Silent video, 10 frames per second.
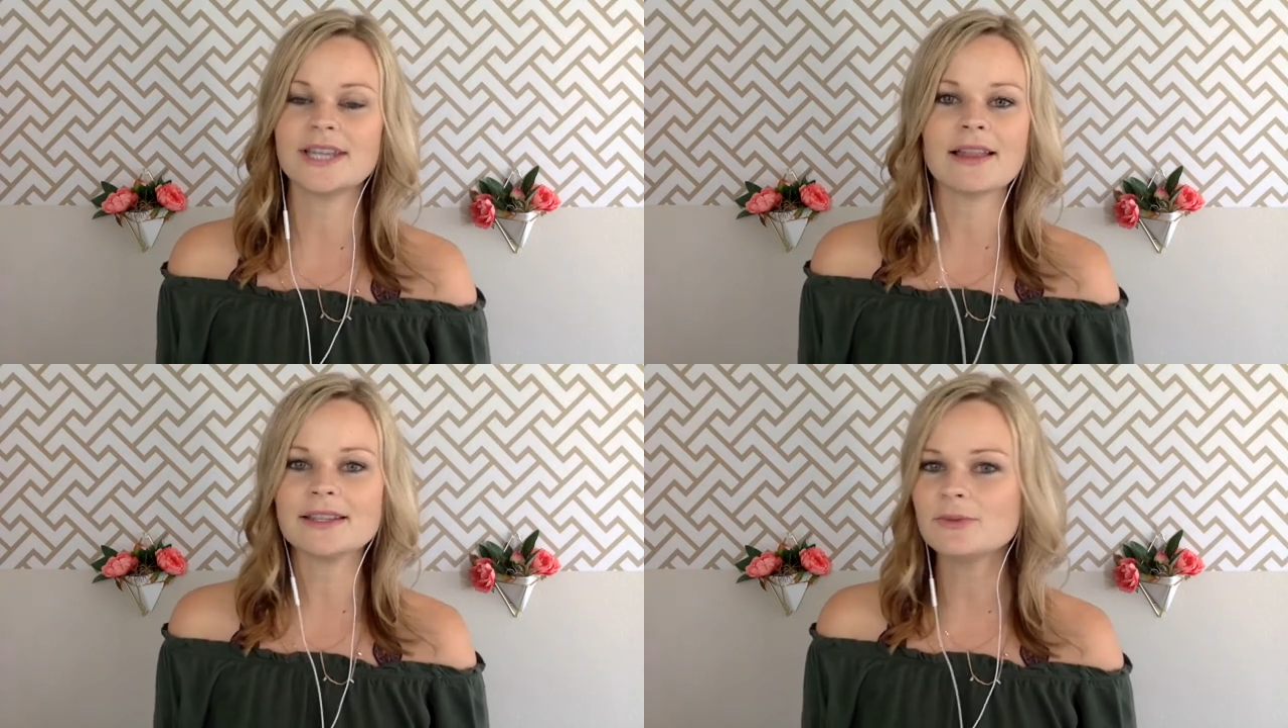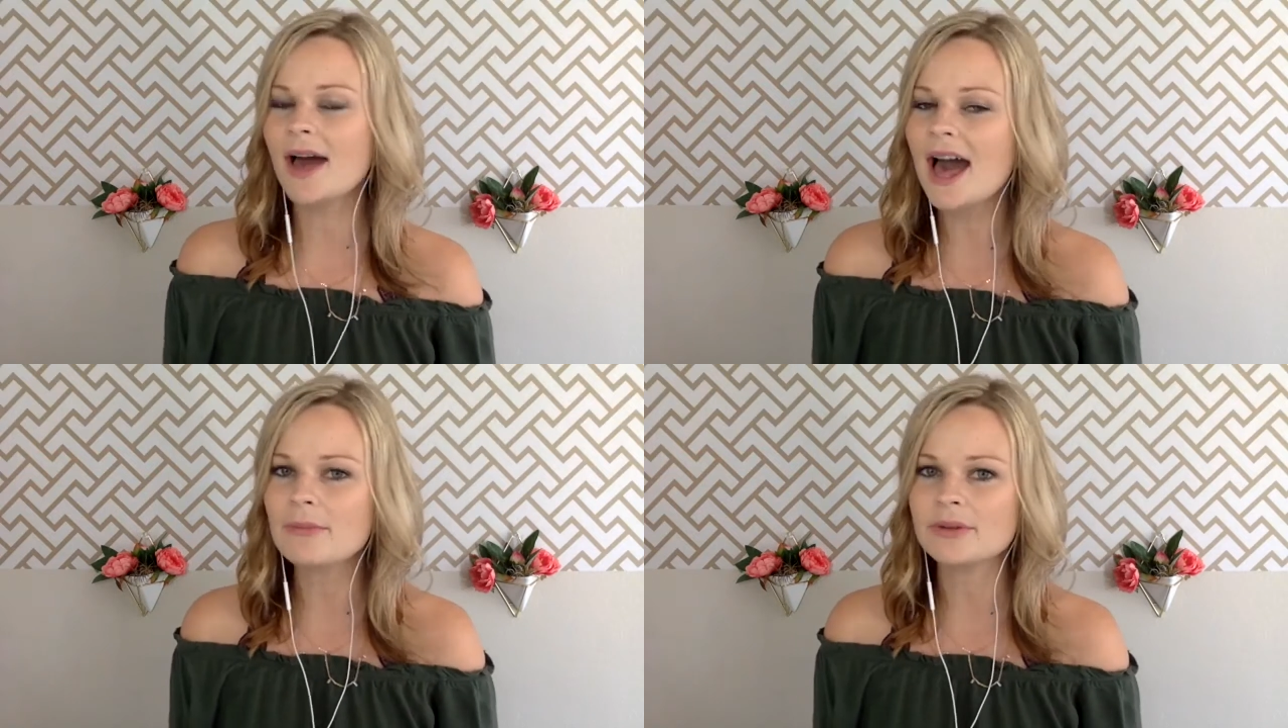Tell us what
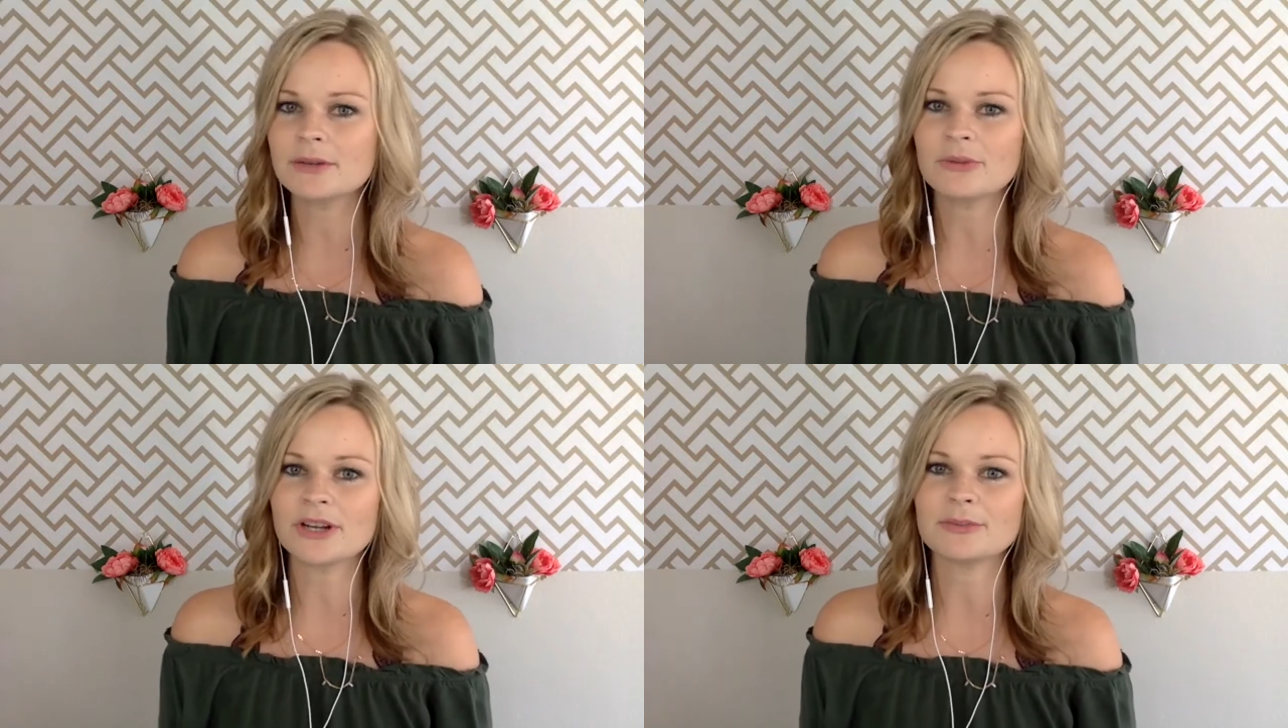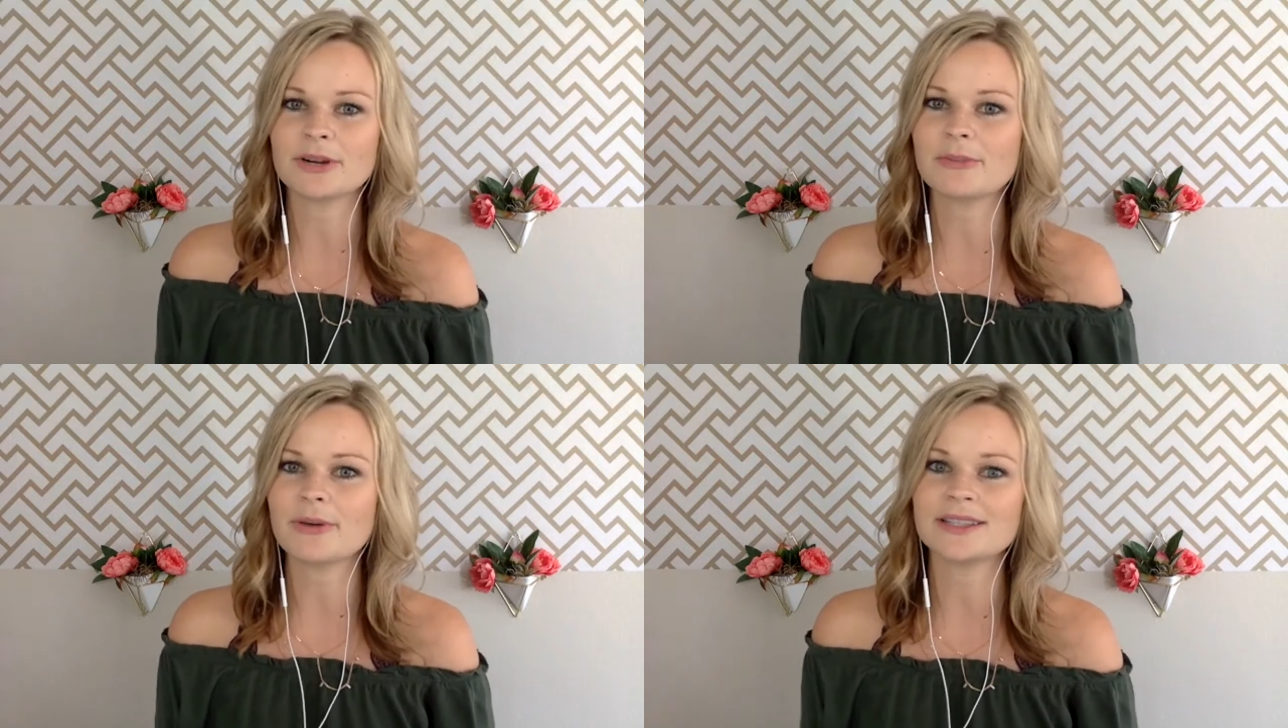happened in
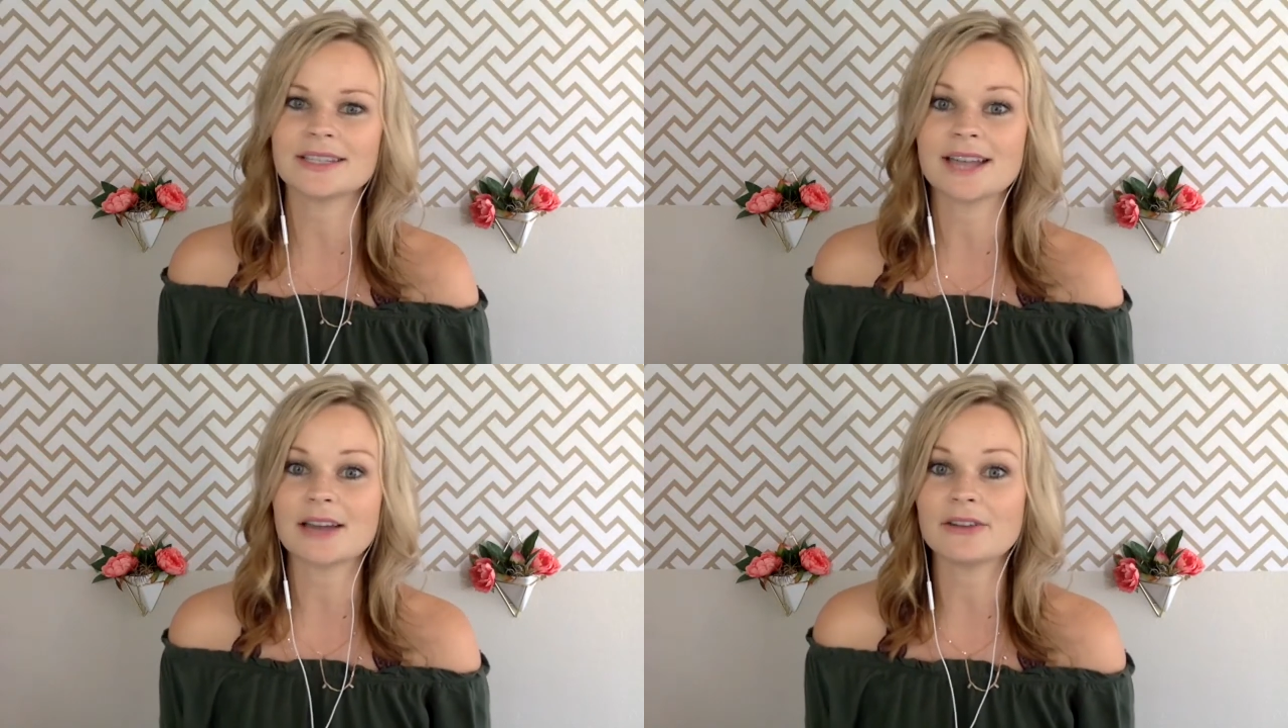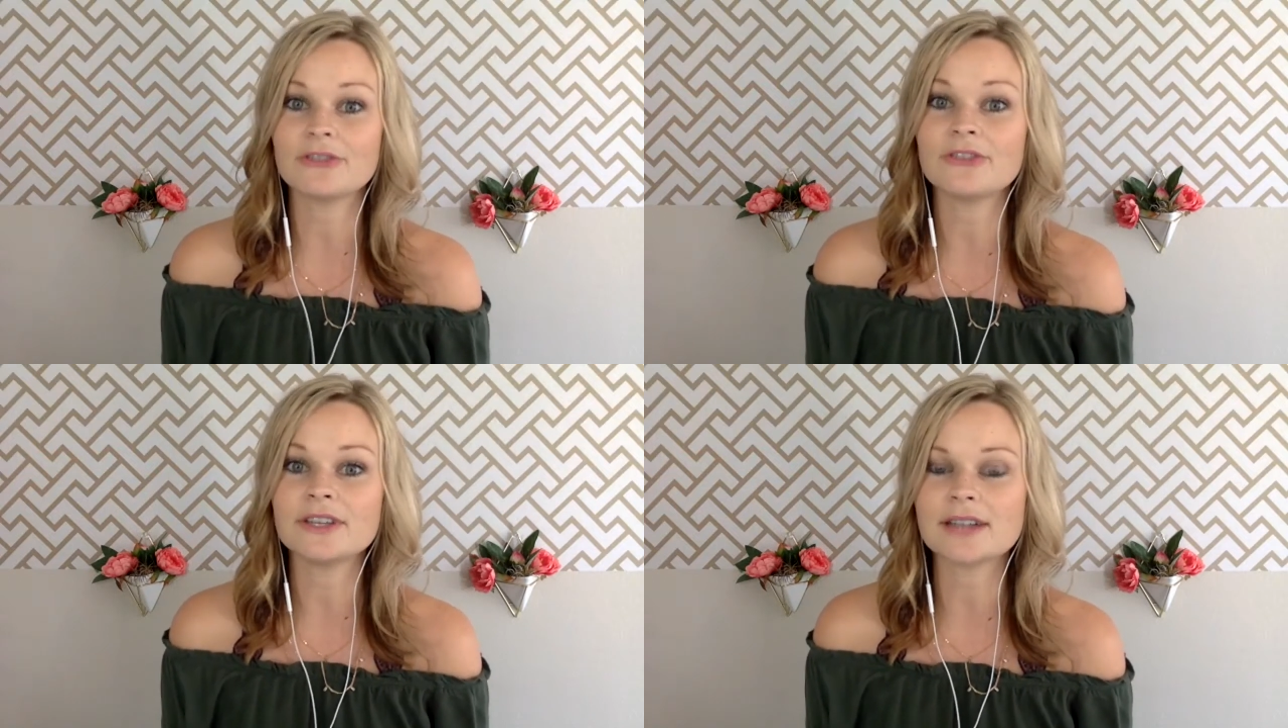Prosperity Posse and how do you
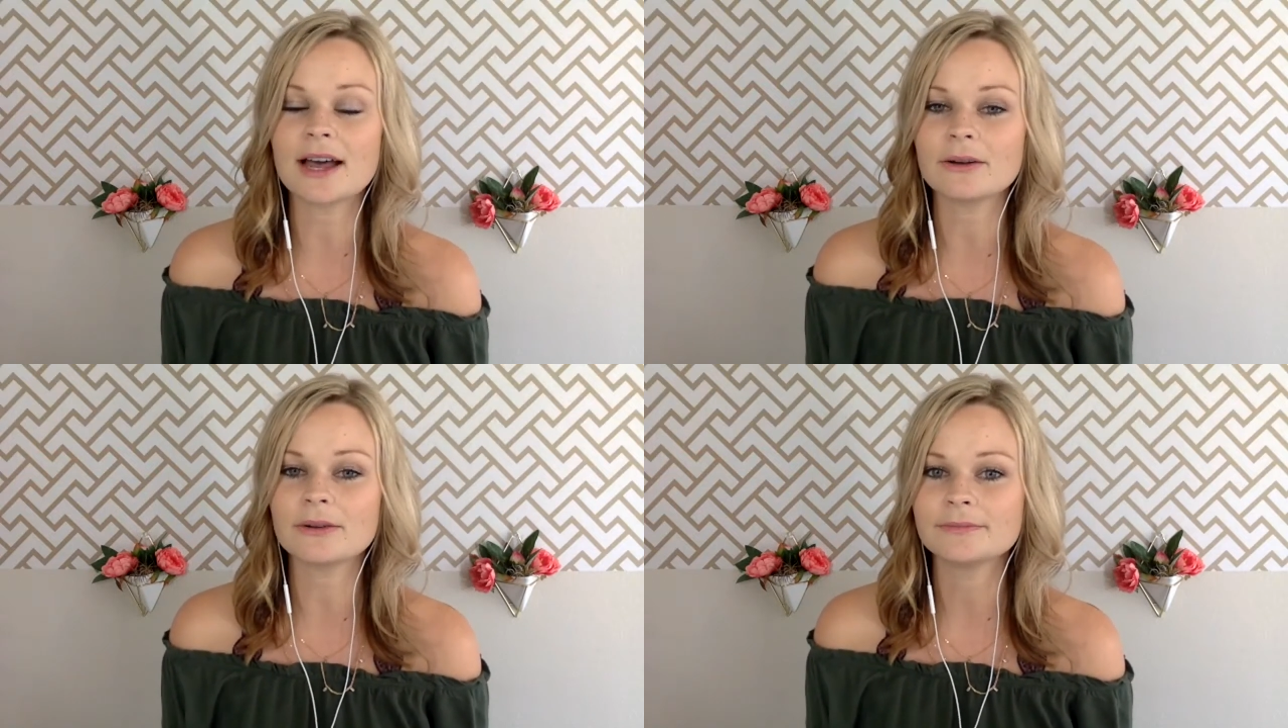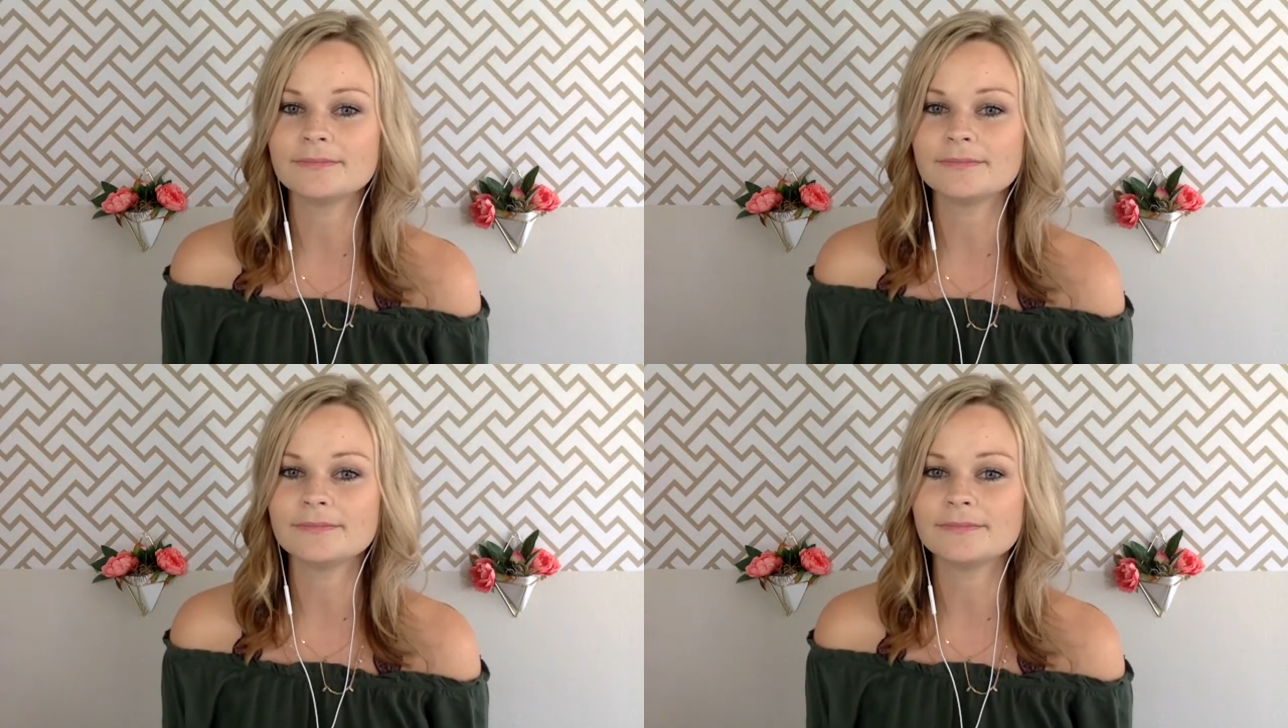feel now?